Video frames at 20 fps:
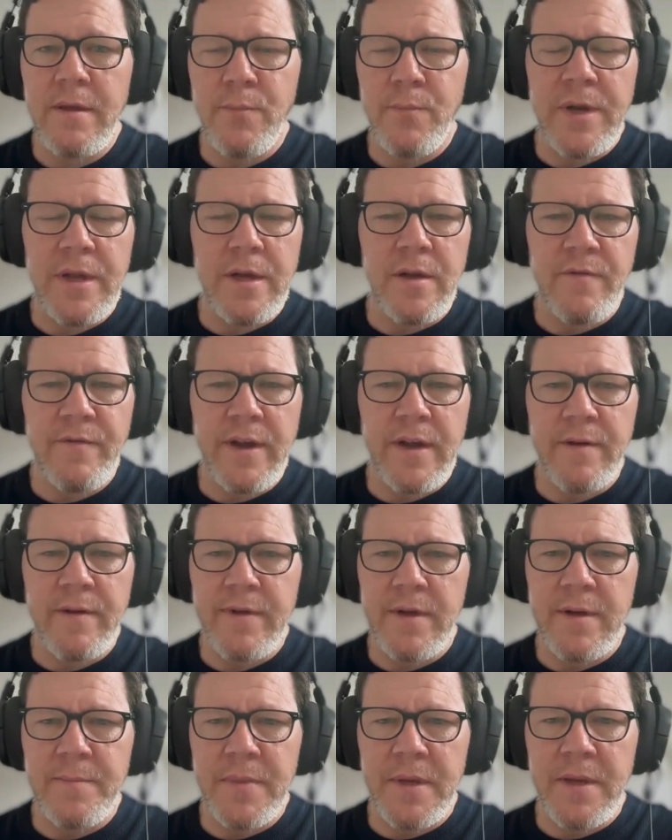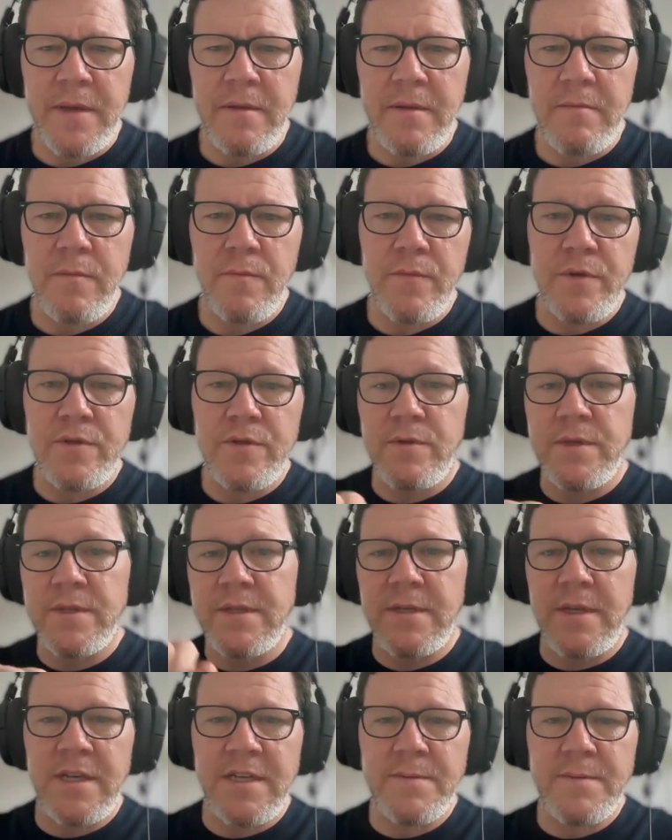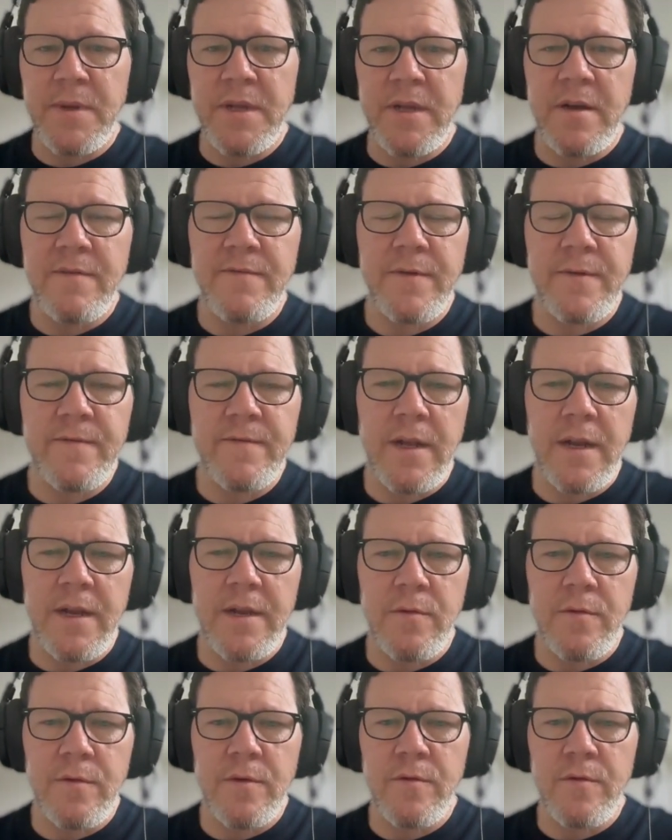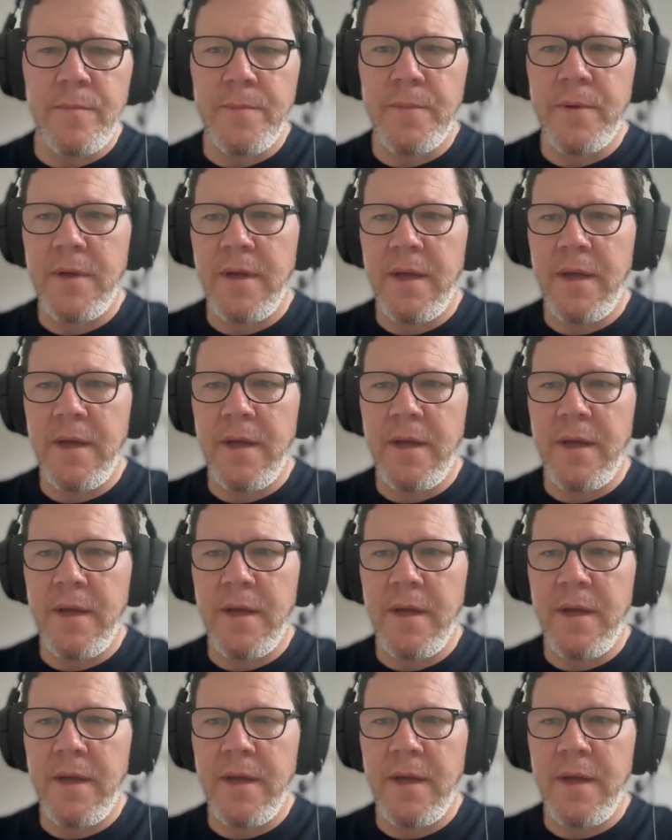Pretty innovative company, which was a spin-off of Telenor Group.